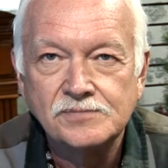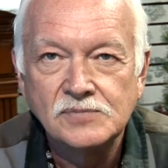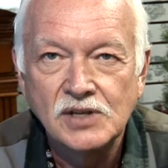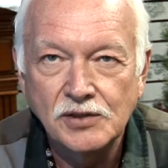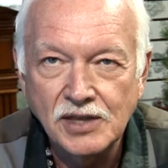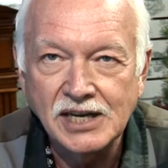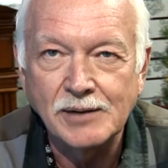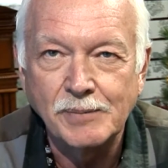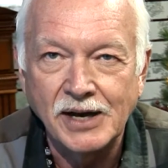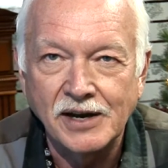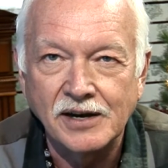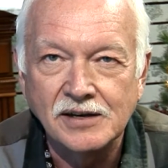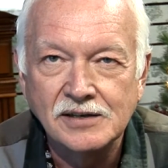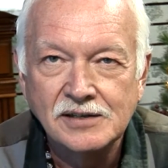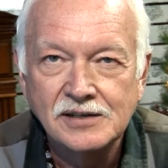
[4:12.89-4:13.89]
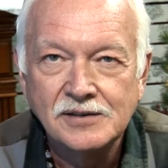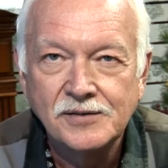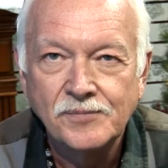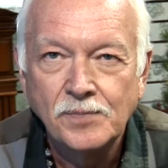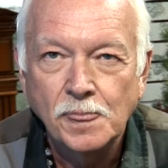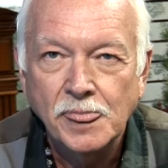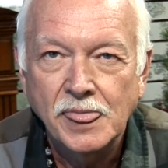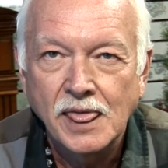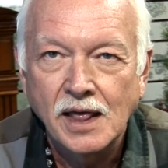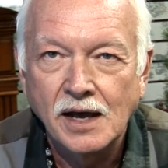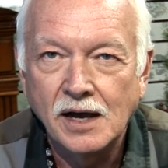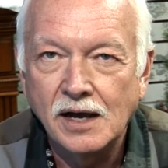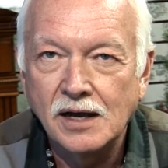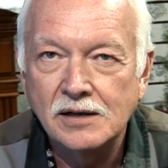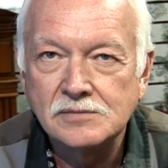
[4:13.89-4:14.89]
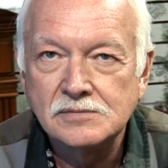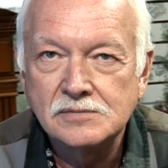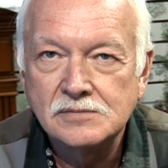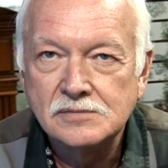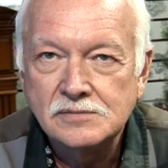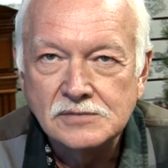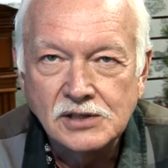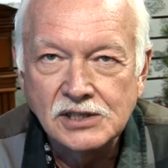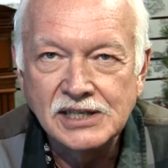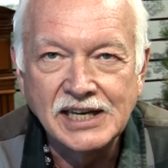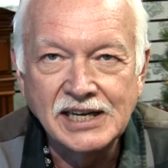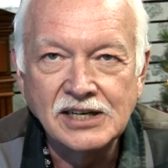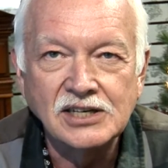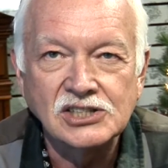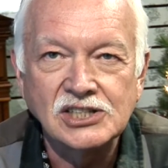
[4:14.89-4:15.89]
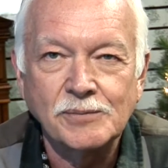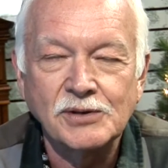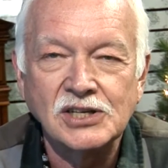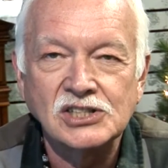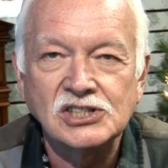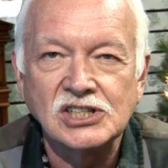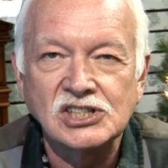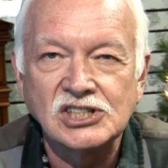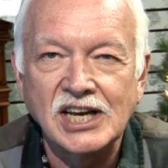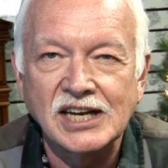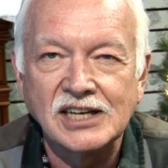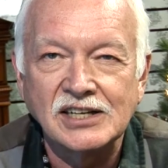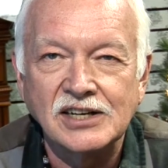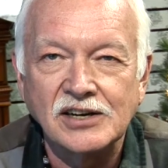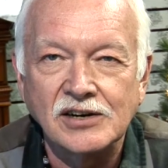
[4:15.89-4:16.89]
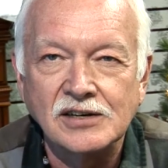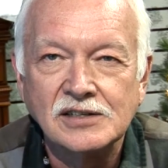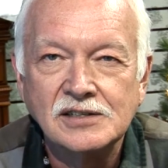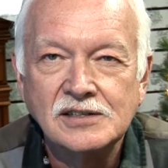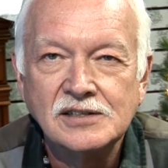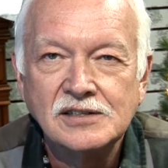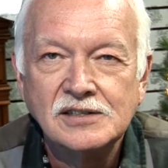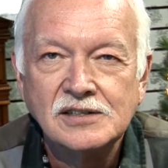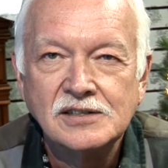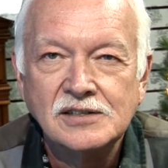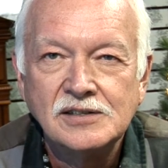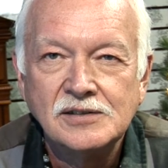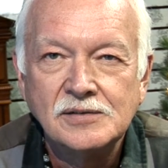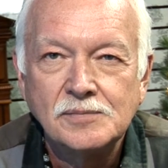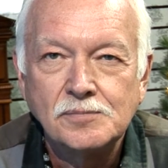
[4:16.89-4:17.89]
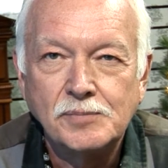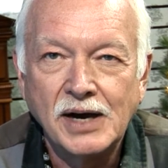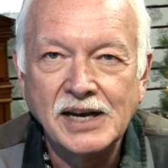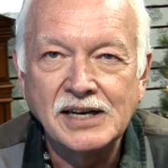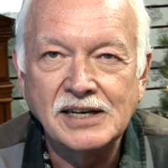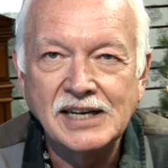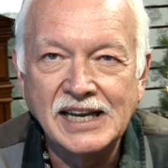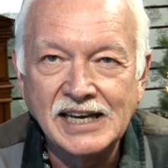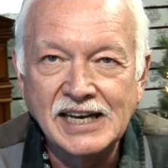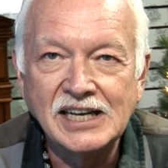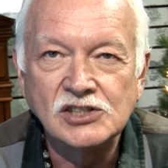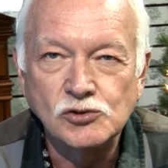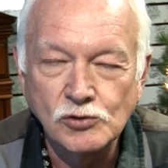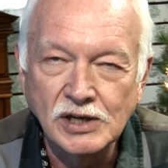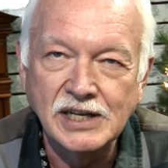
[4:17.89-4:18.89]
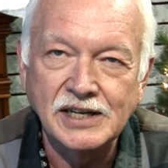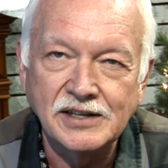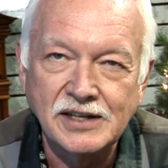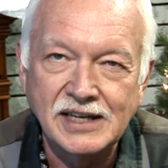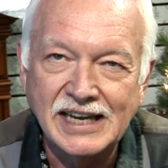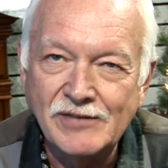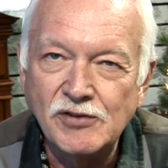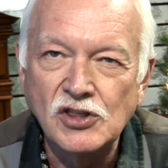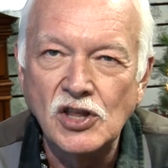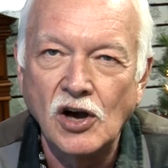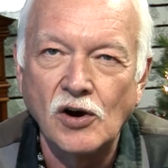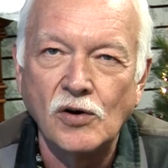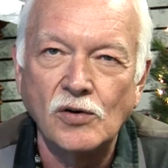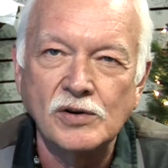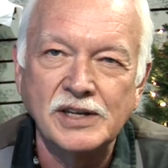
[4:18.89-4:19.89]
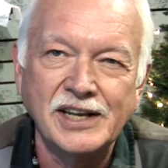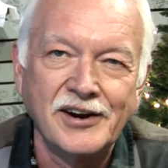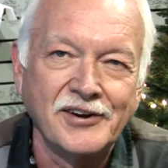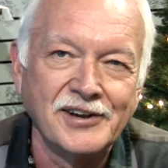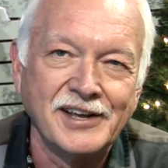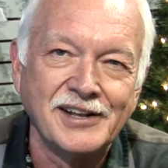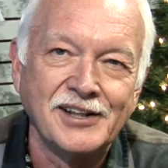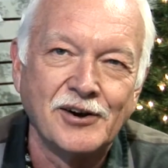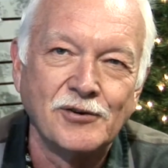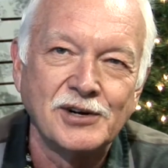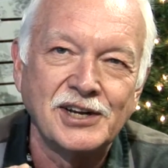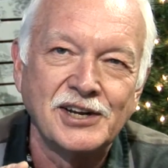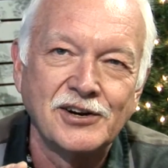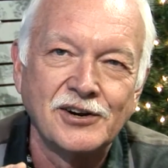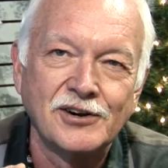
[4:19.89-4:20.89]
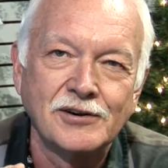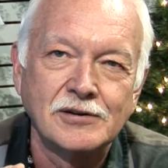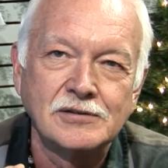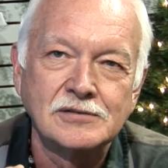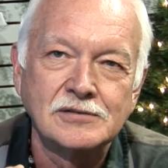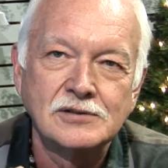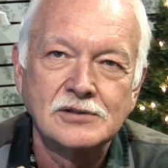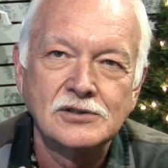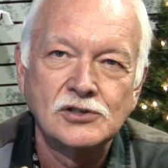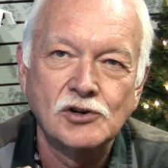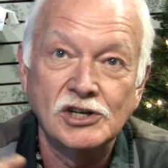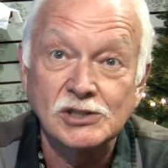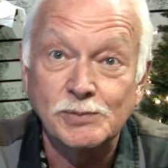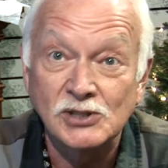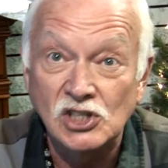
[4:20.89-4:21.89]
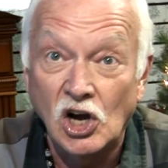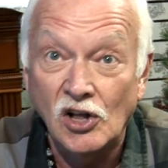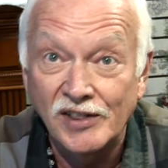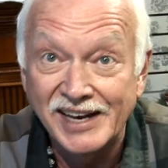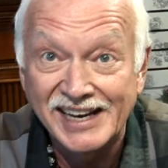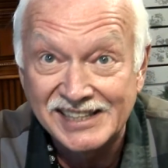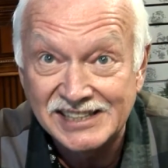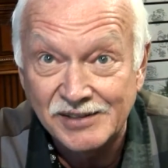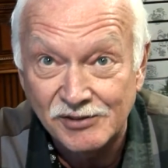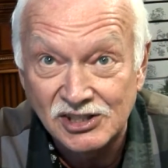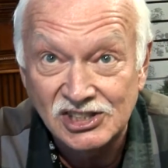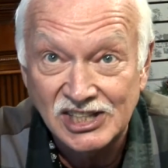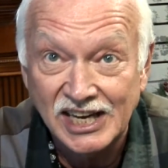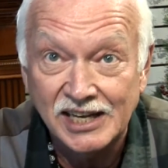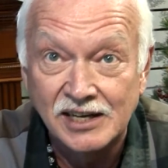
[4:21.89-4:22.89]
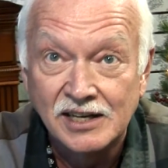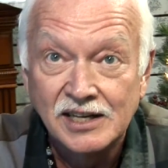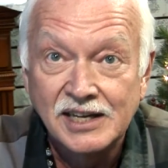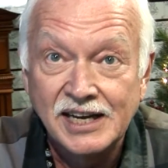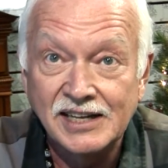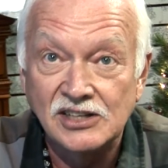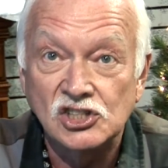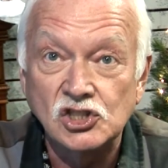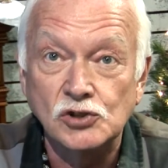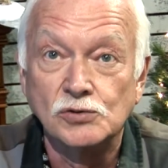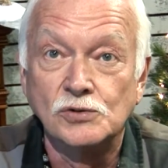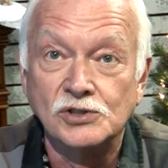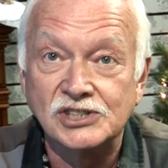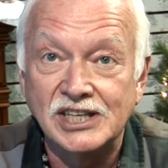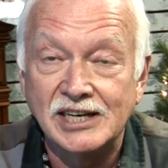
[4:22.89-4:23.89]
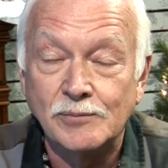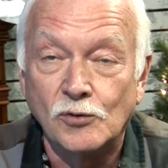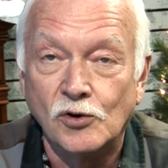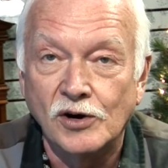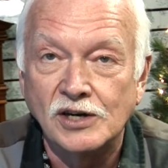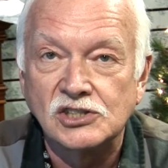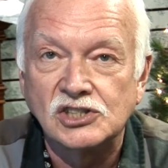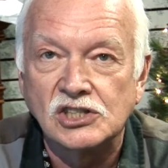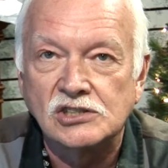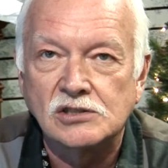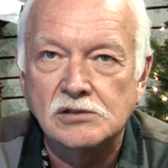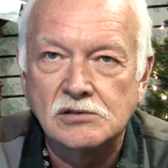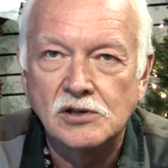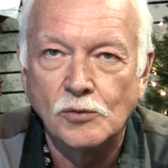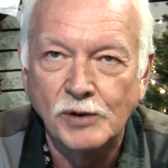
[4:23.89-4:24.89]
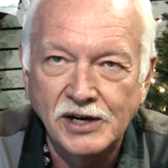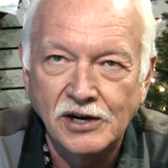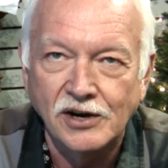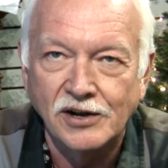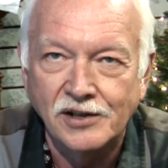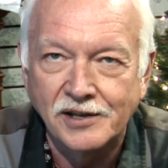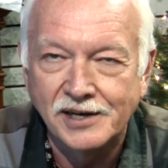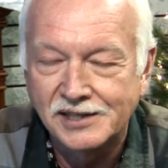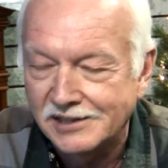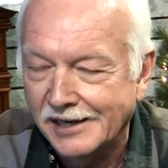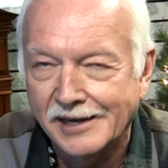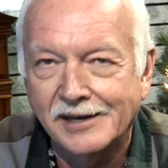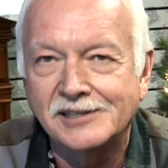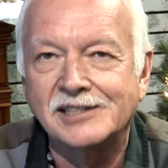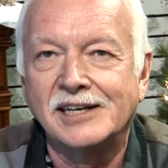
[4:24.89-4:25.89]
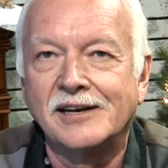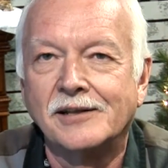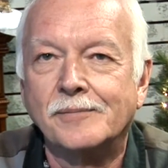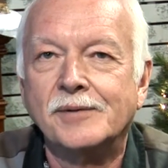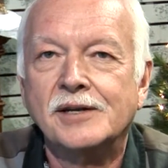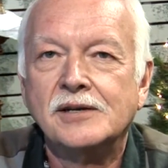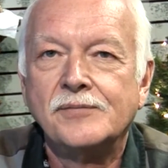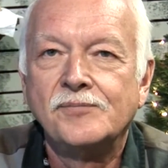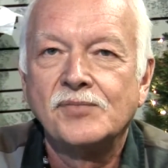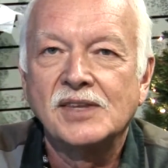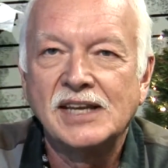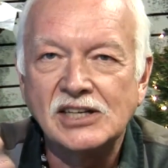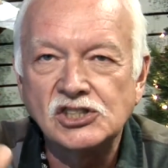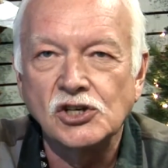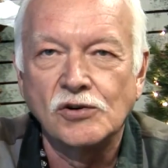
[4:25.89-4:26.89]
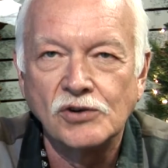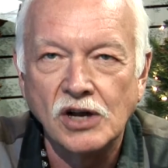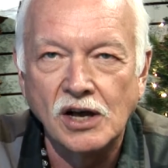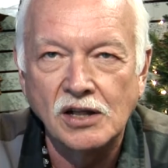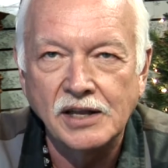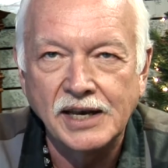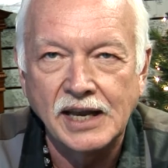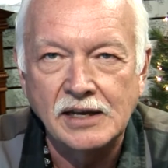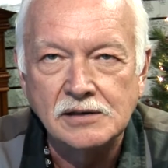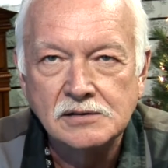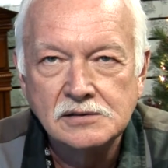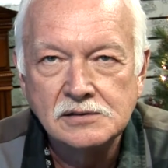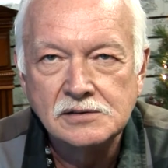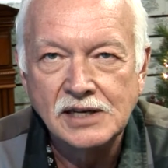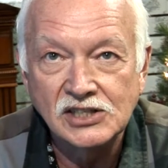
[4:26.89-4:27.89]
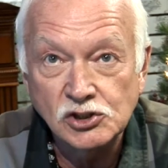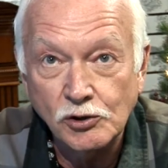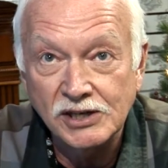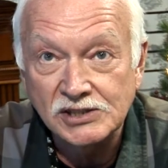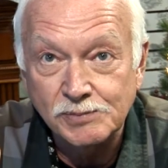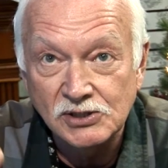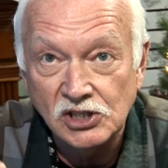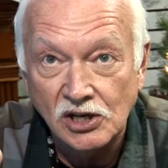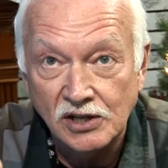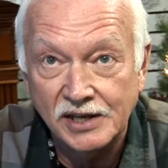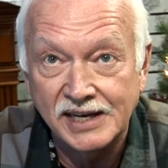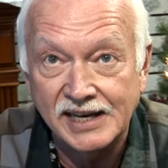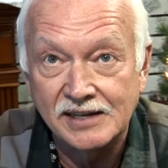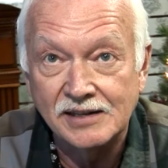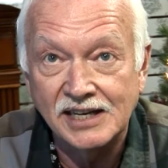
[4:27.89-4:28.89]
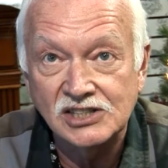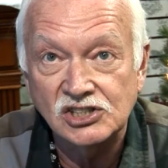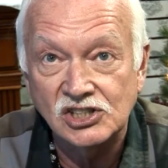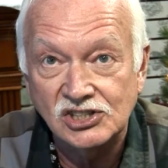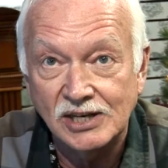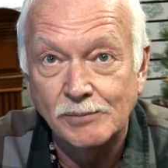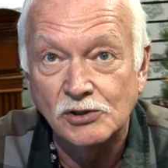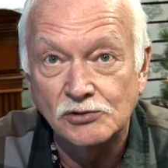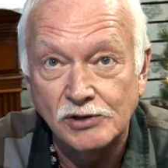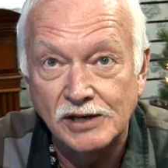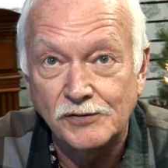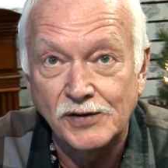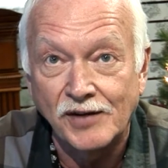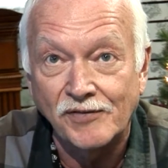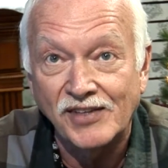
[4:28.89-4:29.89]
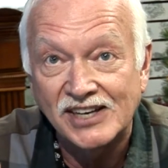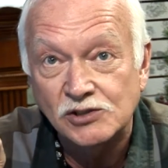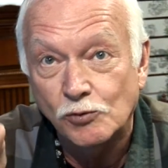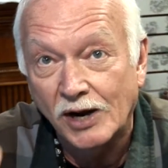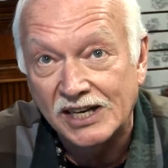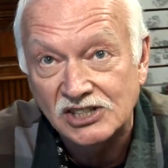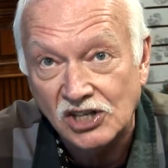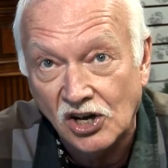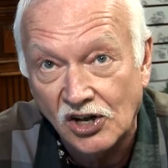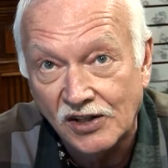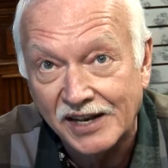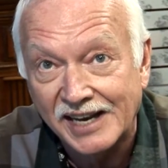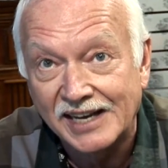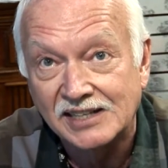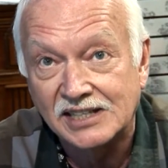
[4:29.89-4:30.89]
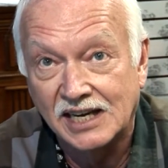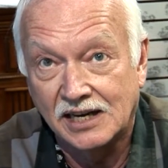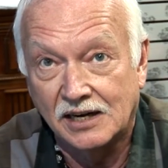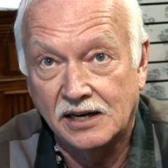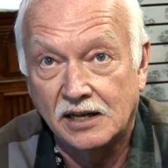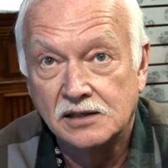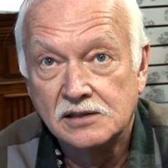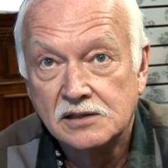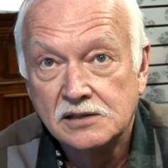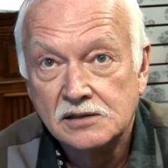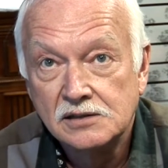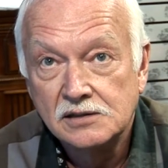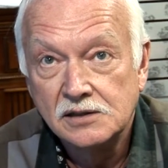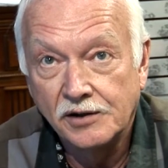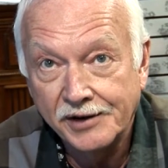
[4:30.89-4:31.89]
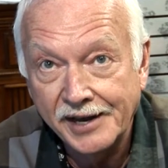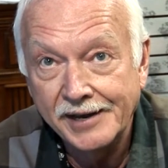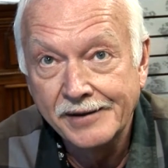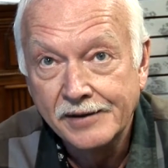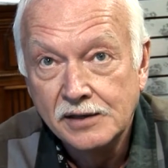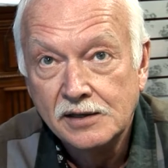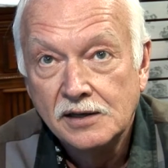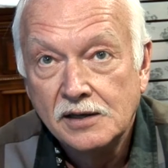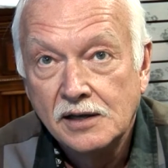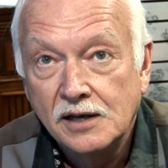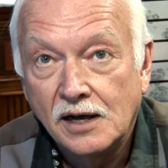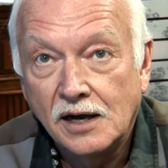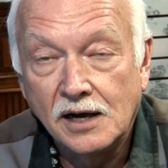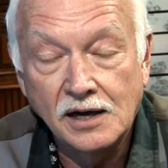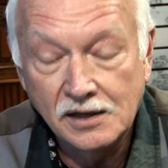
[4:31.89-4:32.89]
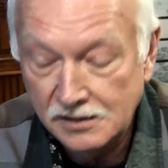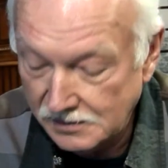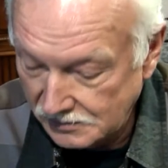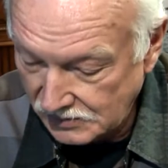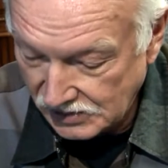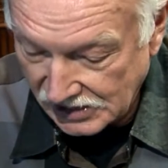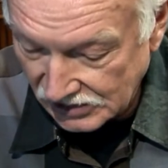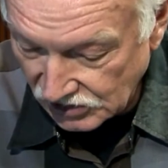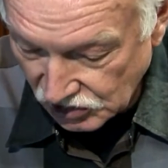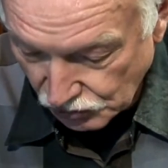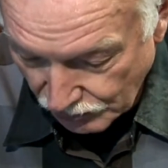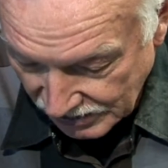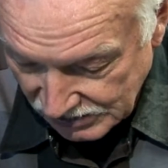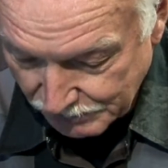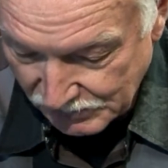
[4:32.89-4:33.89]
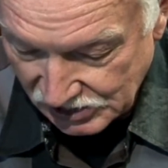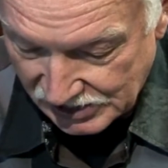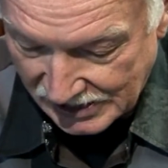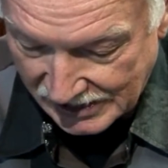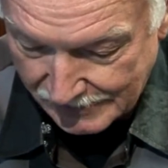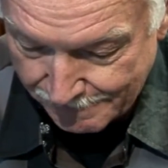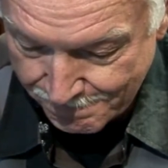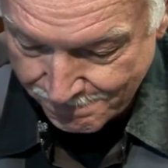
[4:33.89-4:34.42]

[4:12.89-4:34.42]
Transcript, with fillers: You think about it. I'll get into some of this in a second here. But it is really, even though, you know, you don't hear Christmas holidays even said in the schools anymore, it's just the winter holidays. I got to say to them, get your own holiday. It's Christmas holiday. That's December 25th. That's why it's a holiday in Canada, okay? Because it's Christmas Day.